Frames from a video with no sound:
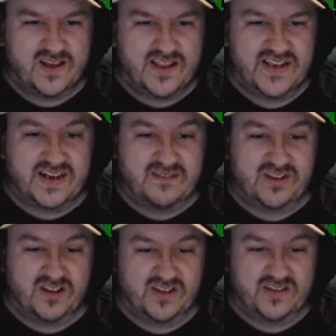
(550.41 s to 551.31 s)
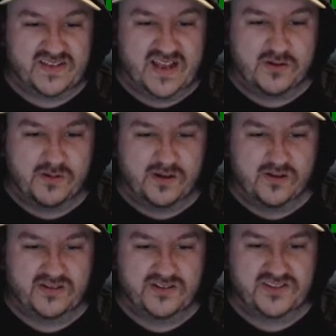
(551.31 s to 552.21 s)
You can have, like I say, a quick
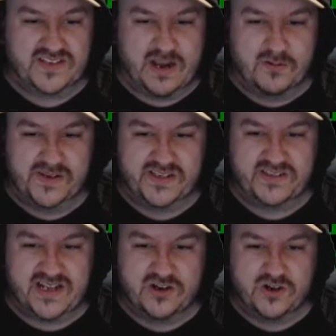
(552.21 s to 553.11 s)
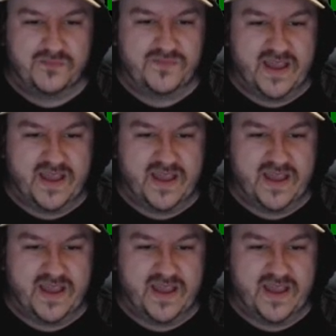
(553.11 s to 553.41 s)
look and just see how we stack up.